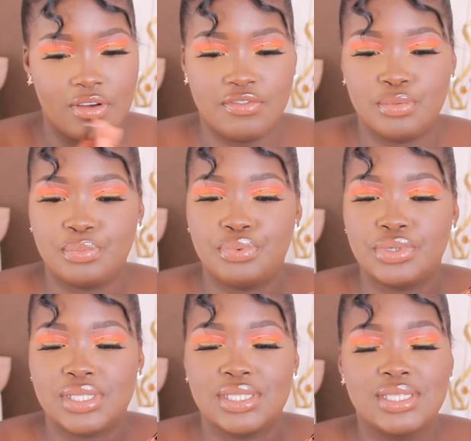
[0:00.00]
for
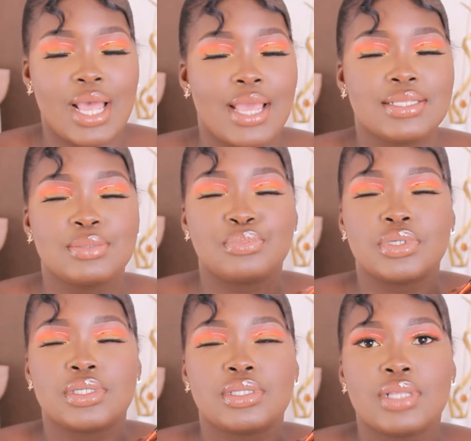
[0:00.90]

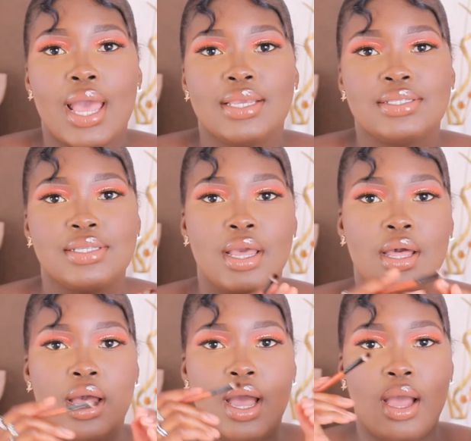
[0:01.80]
precise
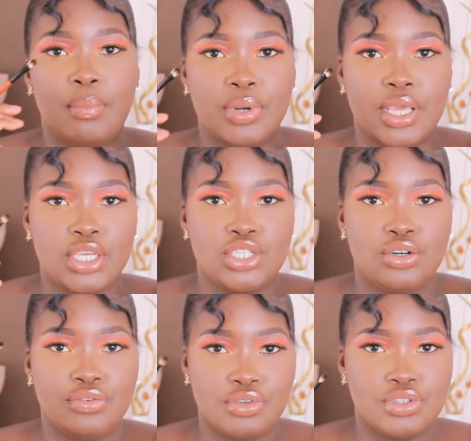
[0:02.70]
application
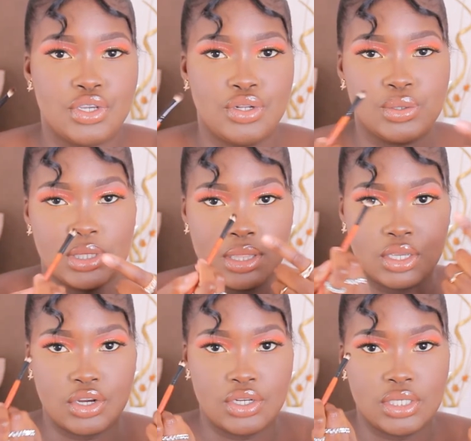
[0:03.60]
of your shadows in the
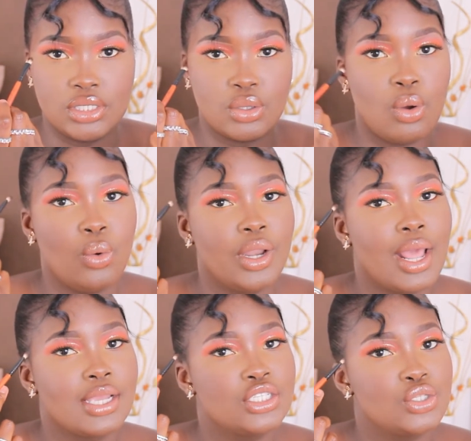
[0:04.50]
crease, or when
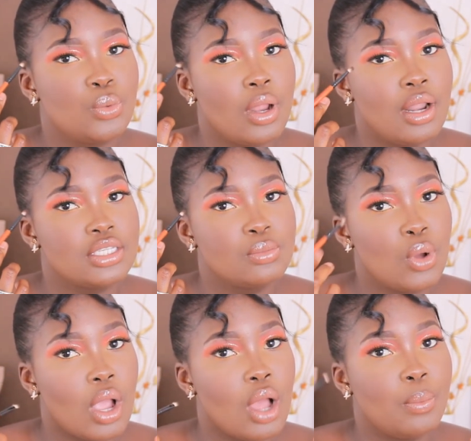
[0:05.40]
I just want to
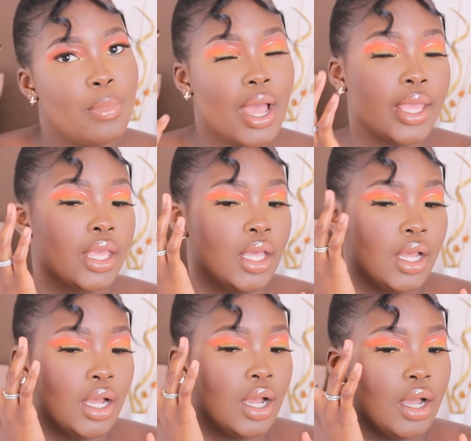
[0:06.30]
smoke out my
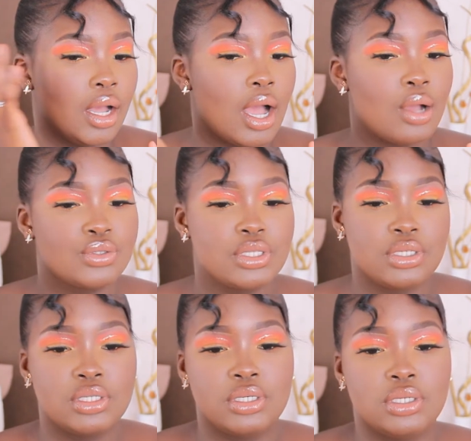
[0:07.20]

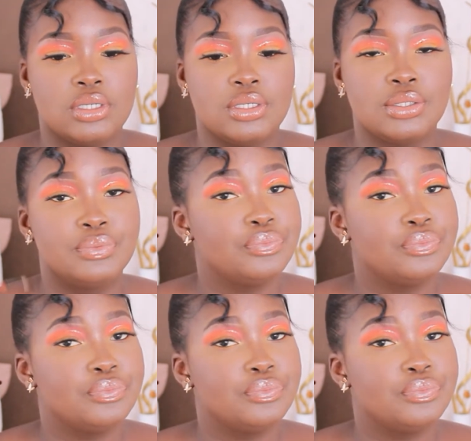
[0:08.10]
outer